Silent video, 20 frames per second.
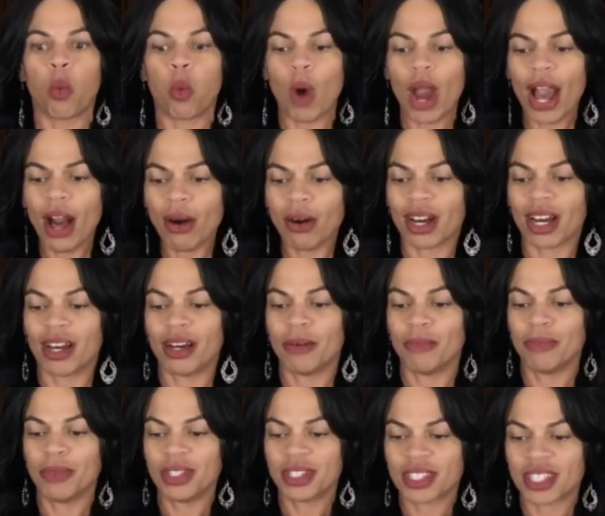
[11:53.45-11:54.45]

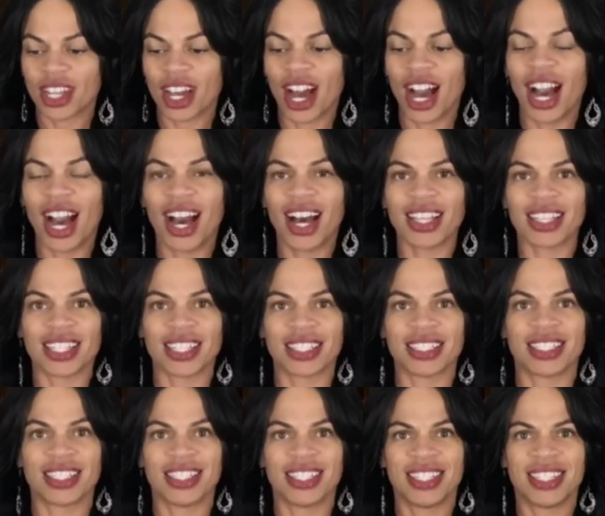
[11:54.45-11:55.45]
Welcome to
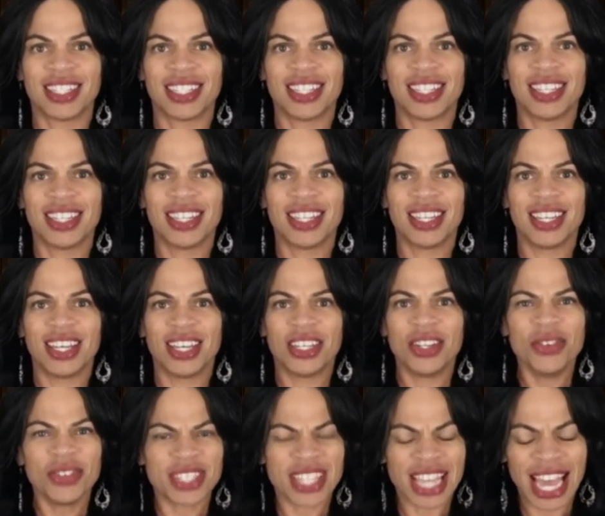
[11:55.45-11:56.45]
Holland.
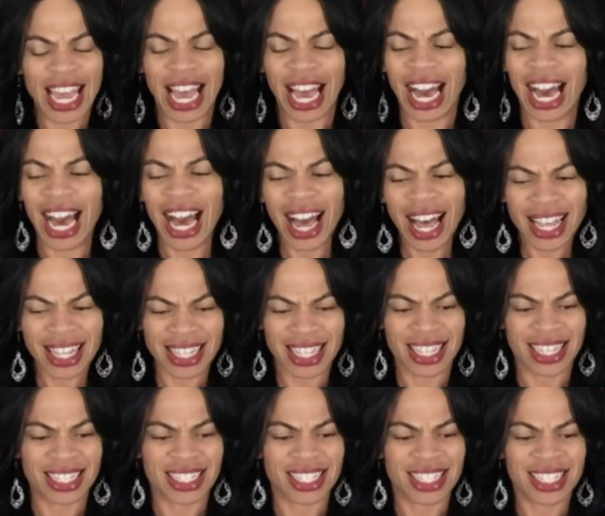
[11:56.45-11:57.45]
You say,
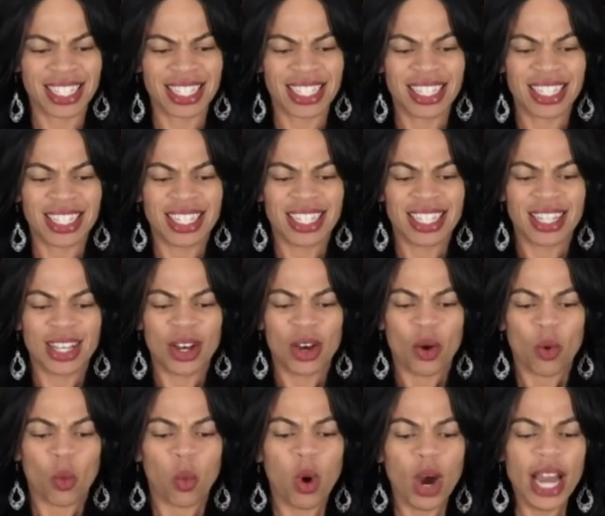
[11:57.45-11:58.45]
Holland?
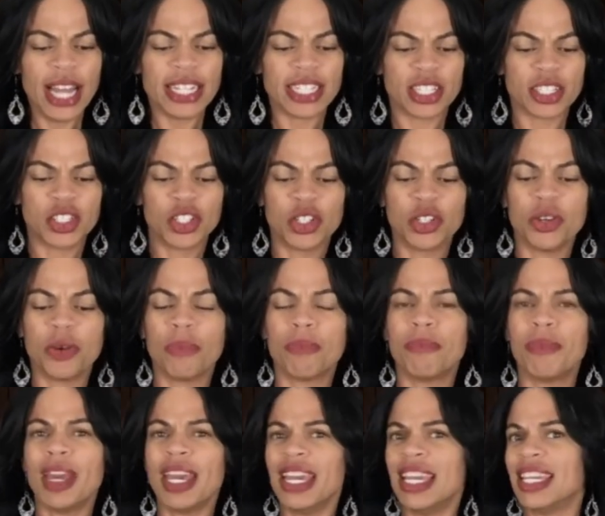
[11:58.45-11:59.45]
What do you
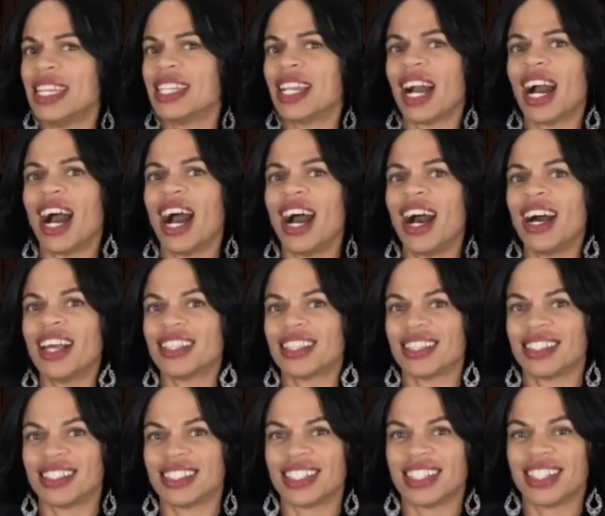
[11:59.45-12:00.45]
mean,
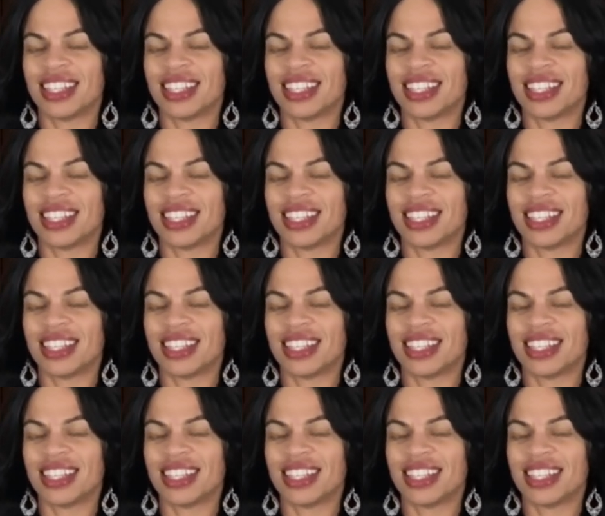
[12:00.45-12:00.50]
Holland?